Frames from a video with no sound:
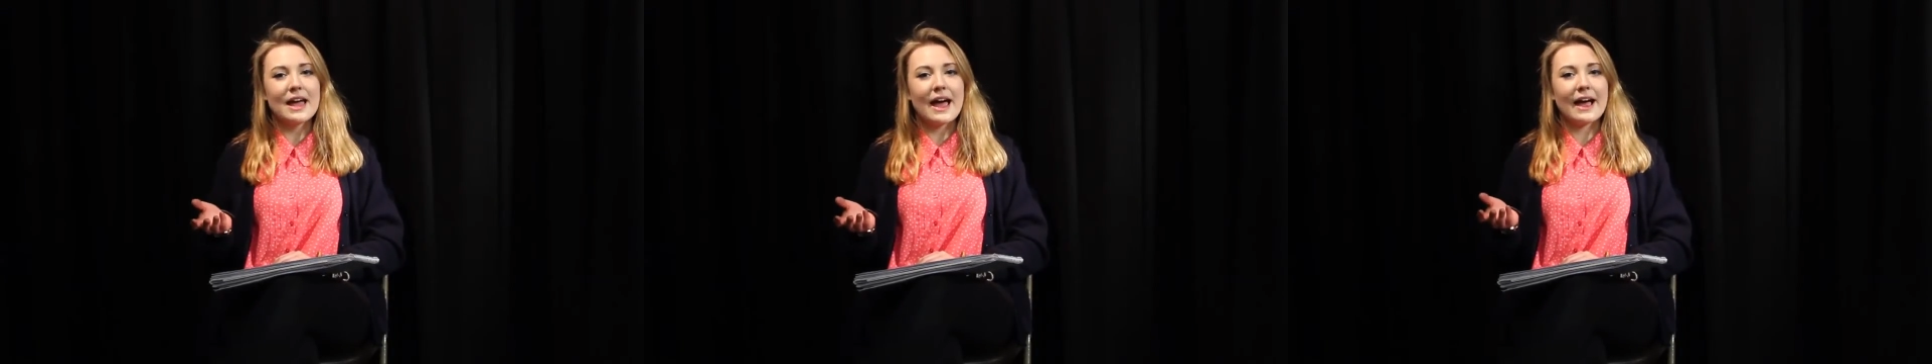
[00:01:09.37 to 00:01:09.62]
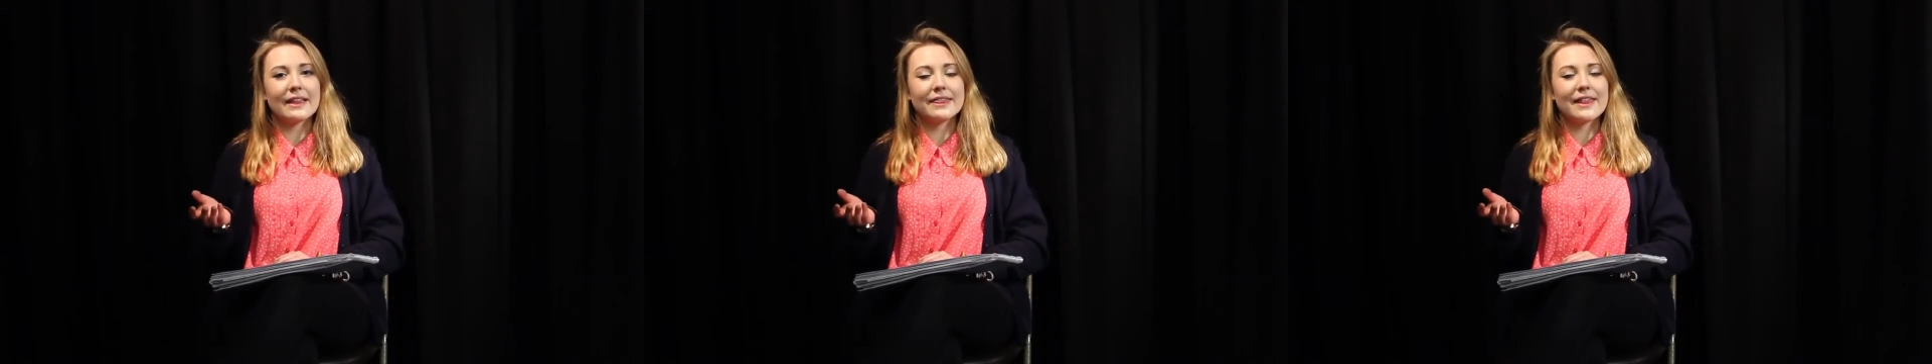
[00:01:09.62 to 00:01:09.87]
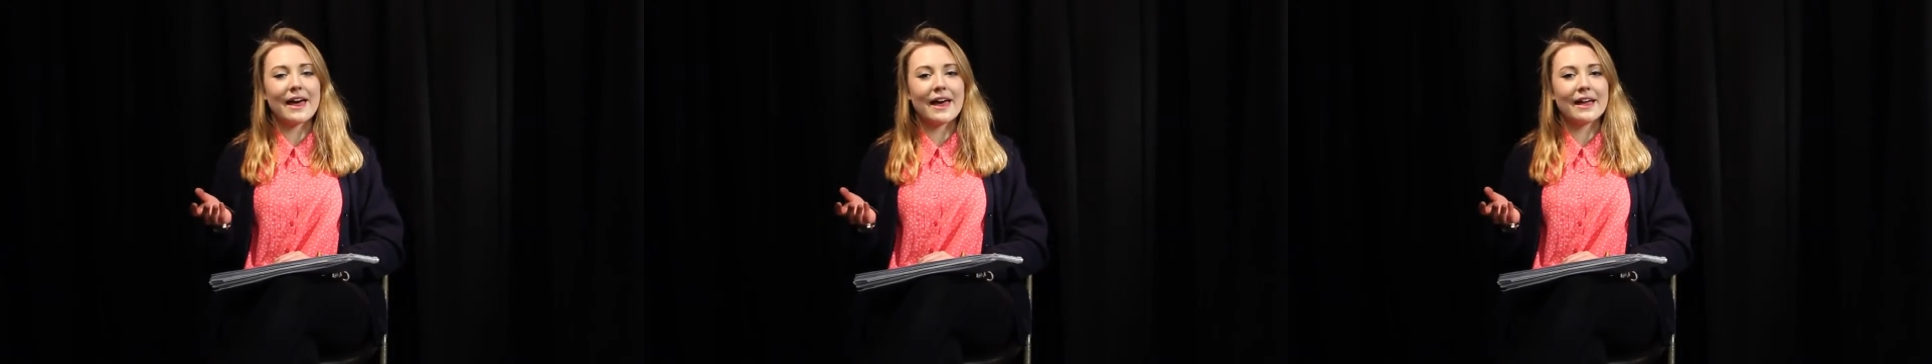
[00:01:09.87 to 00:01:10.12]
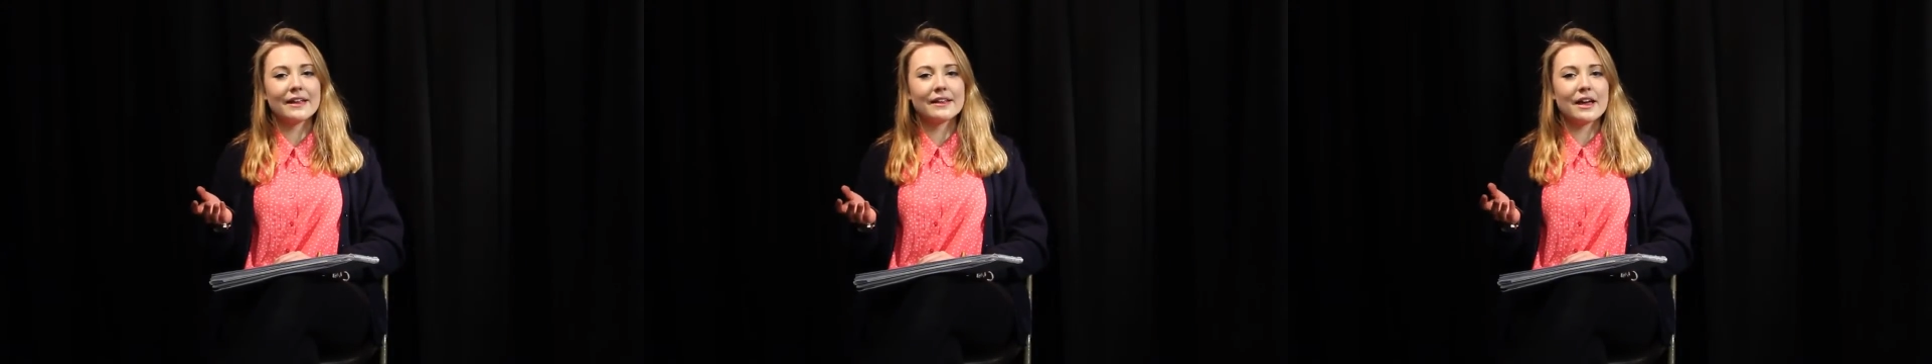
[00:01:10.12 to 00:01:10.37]
And
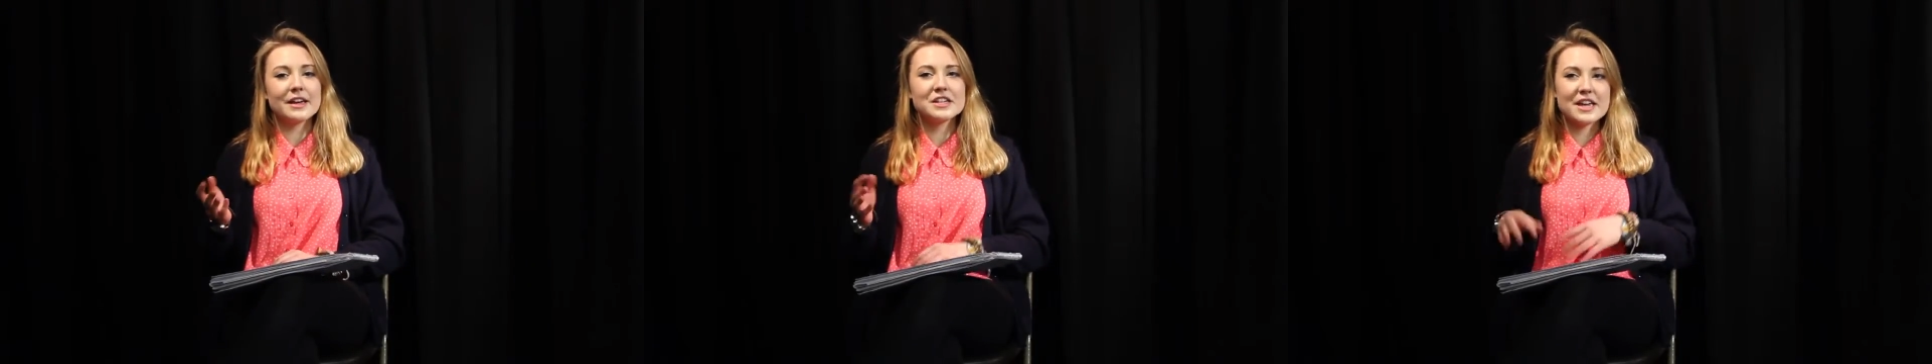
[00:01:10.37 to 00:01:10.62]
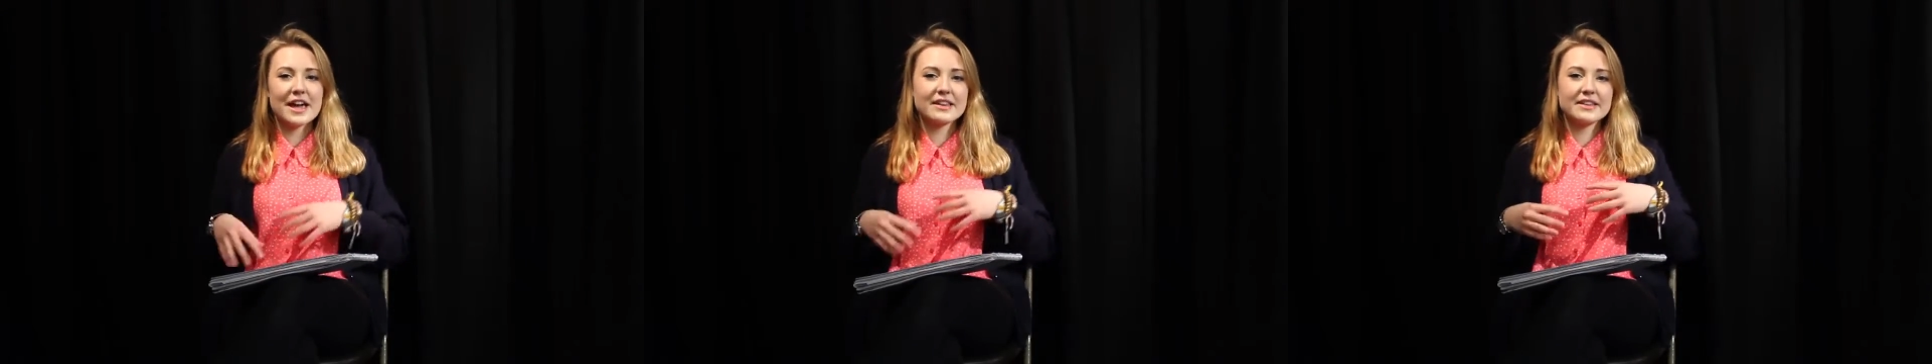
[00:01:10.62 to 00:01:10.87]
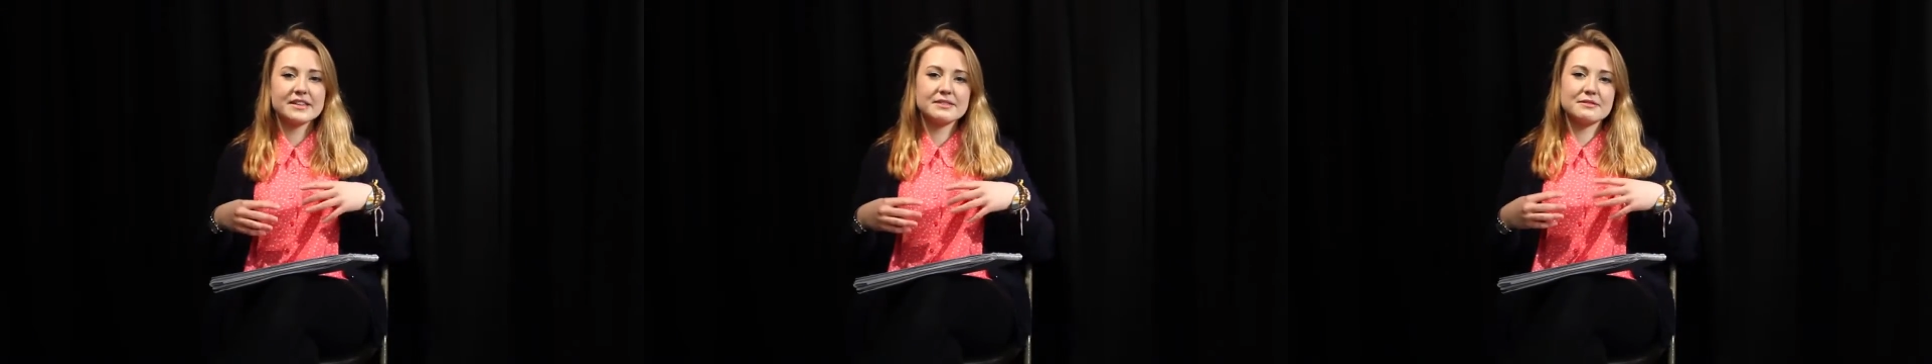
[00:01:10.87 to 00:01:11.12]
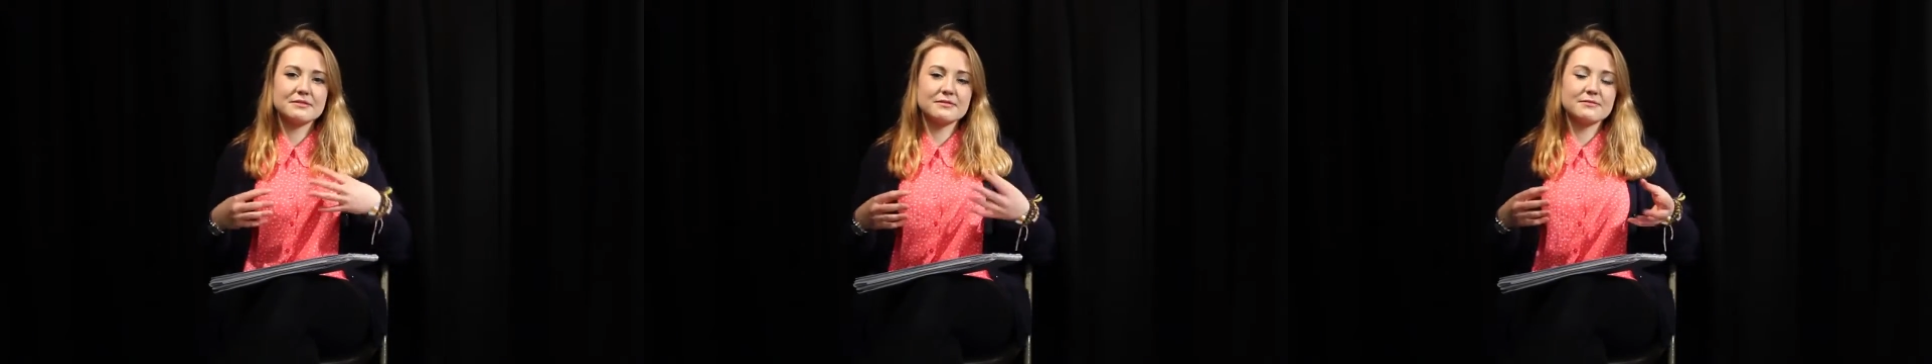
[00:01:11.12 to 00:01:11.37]
then I shared this
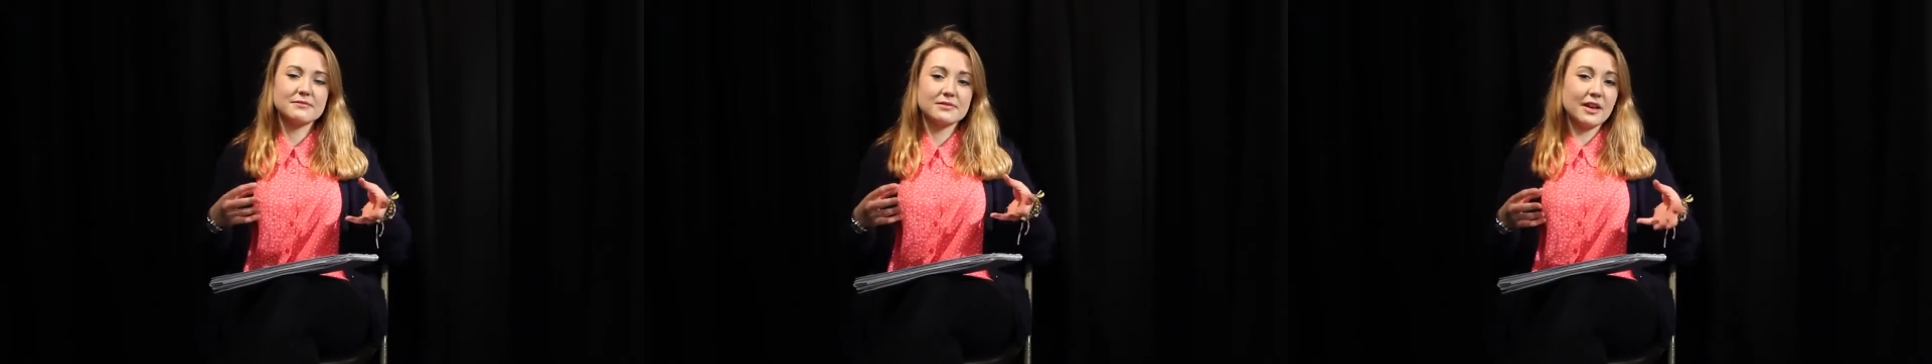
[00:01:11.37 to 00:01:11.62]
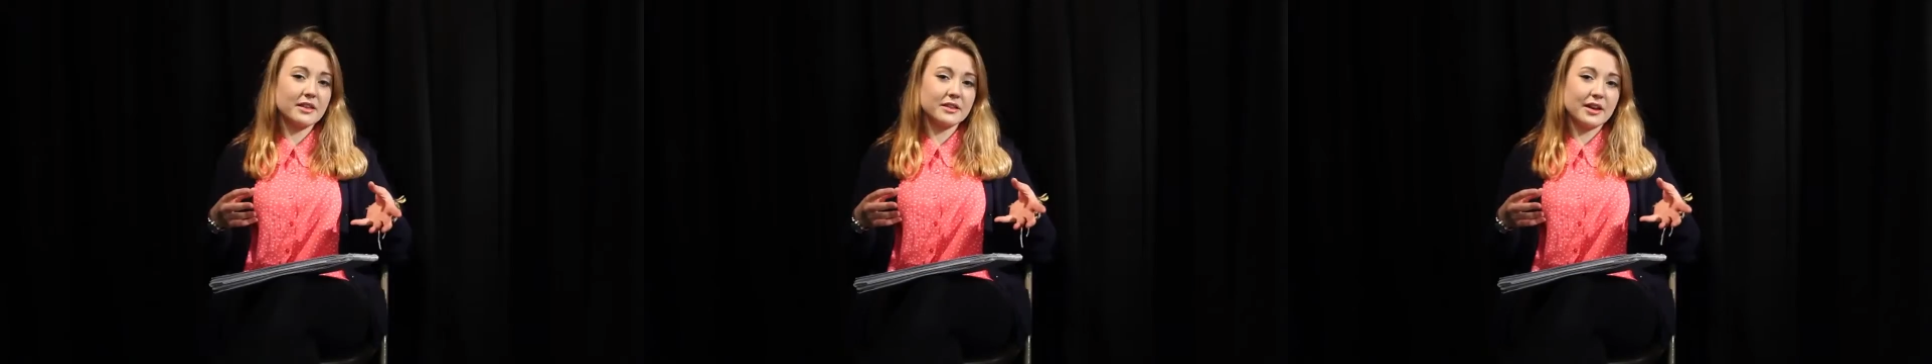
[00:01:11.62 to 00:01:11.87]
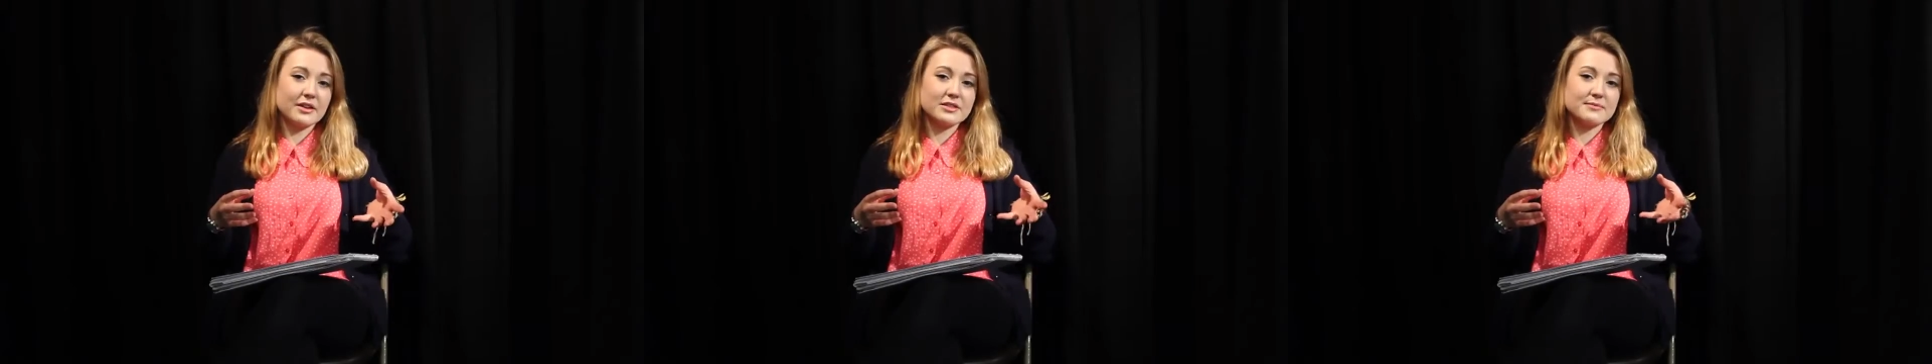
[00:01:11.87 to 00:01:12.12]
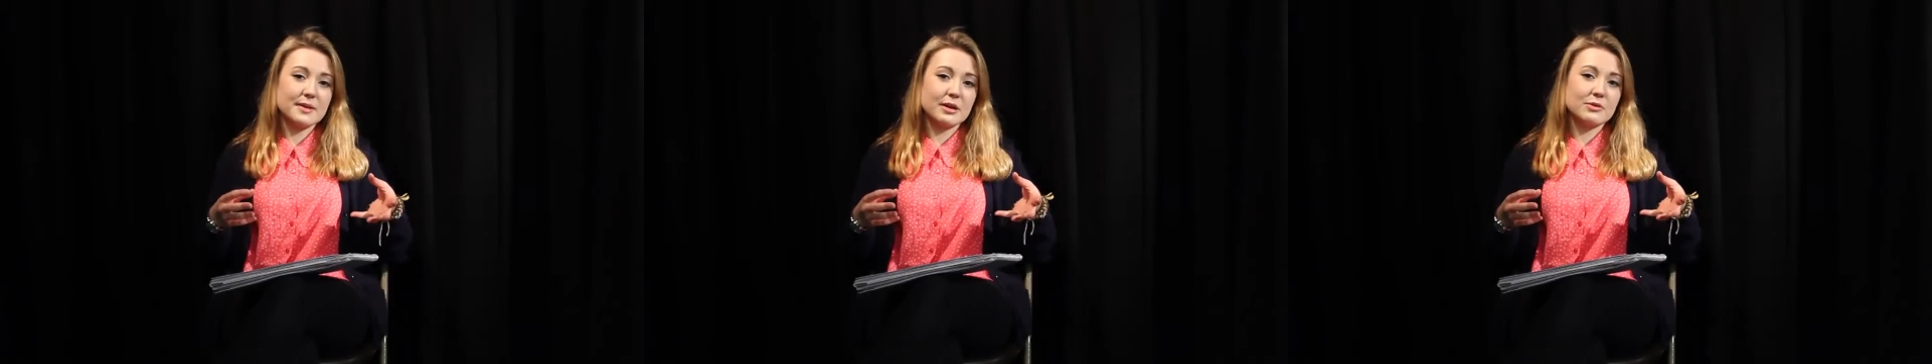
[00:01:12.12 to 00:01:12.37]
with the other girls
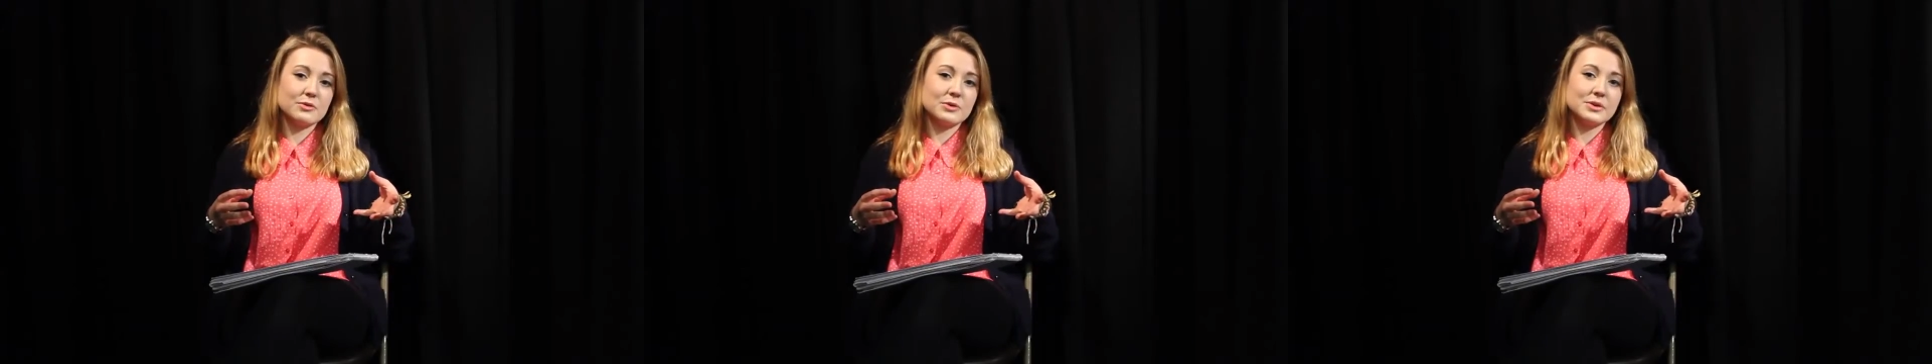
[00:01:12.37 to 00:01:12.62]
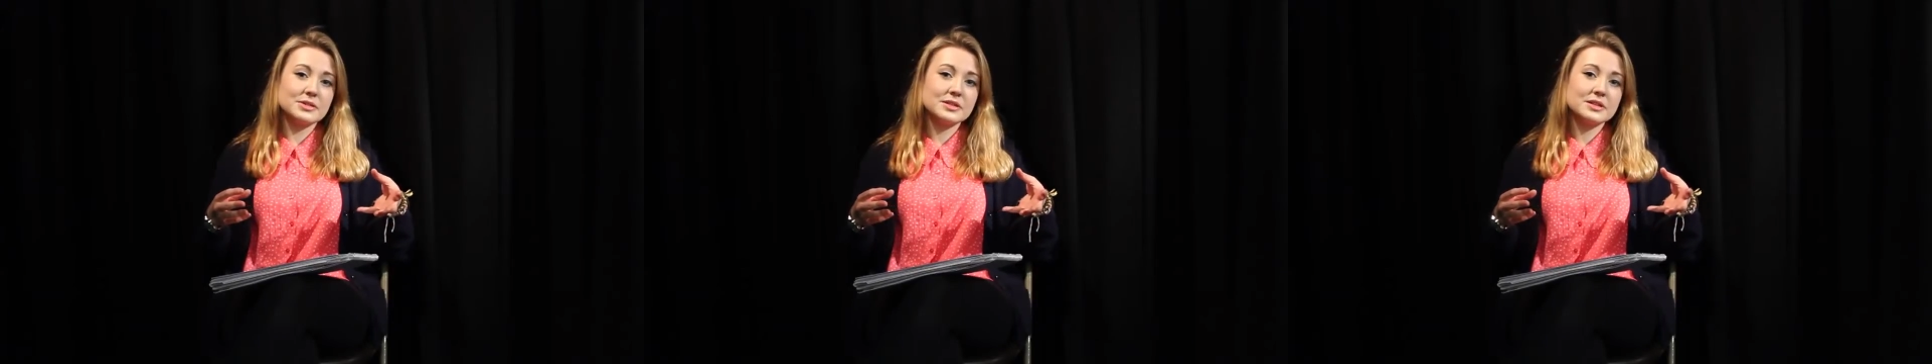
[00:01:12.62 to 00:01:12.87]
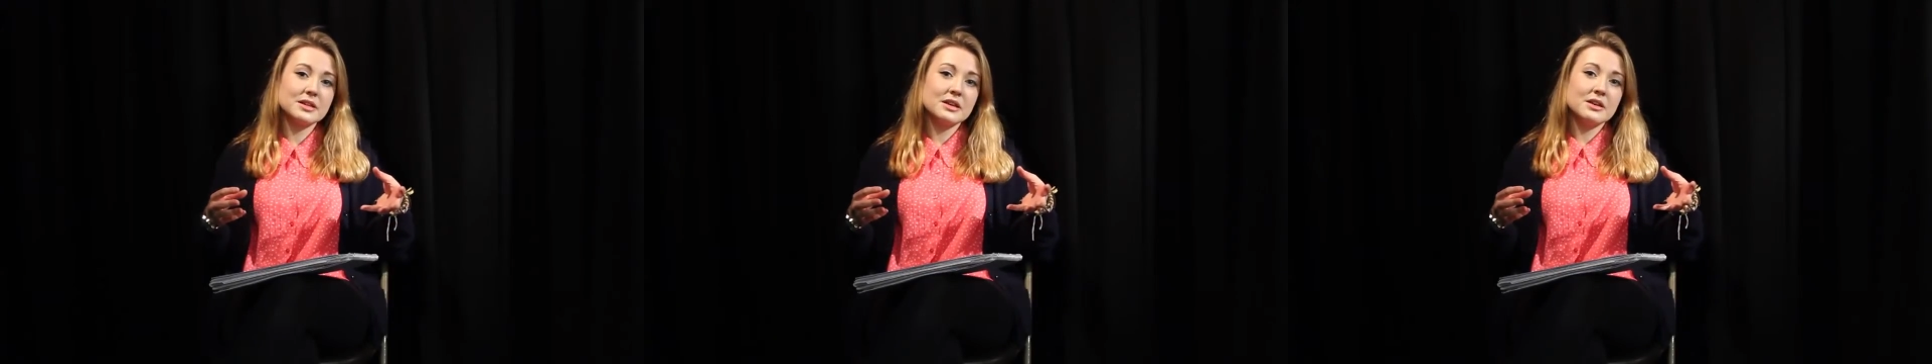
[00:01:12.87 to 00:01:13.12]
on my course